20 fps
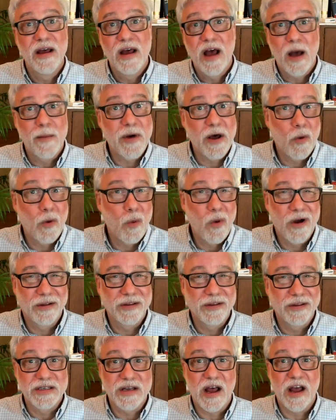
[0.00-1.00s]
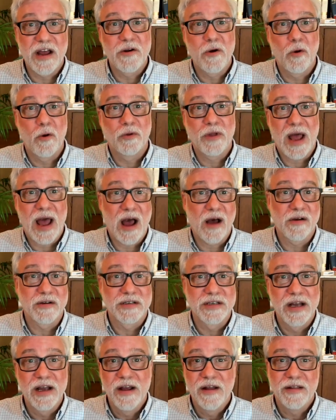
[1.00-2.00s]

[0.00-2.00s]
about a well-designed old house